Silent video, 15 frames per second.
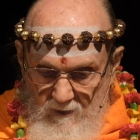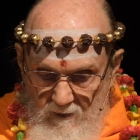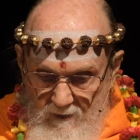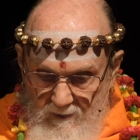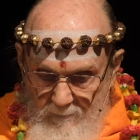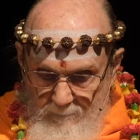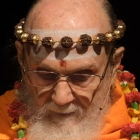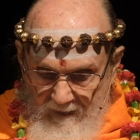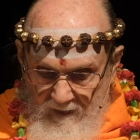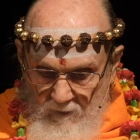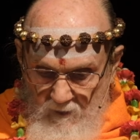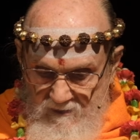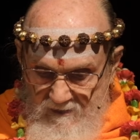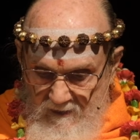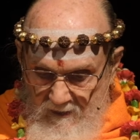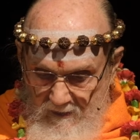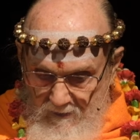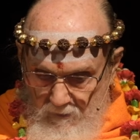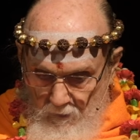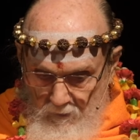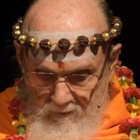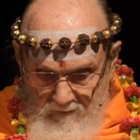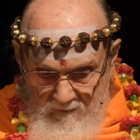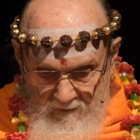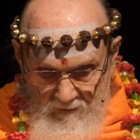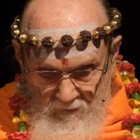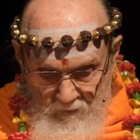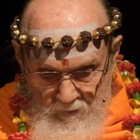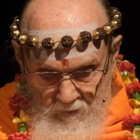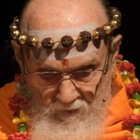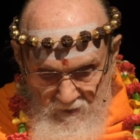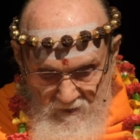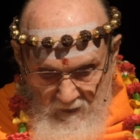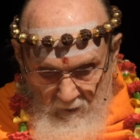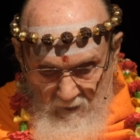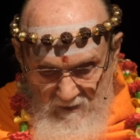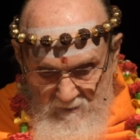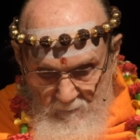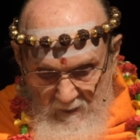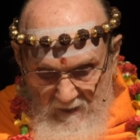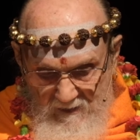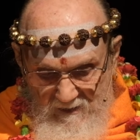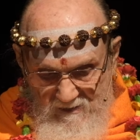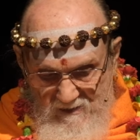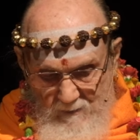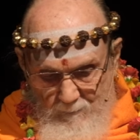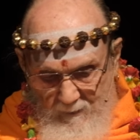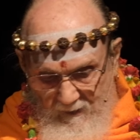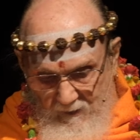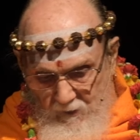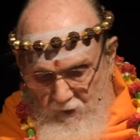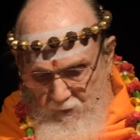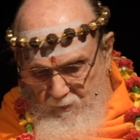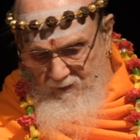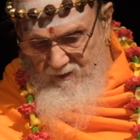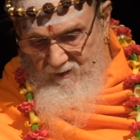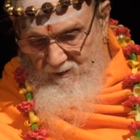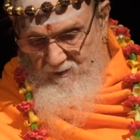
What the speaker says: The powers that a yogi can use are as many as the petals within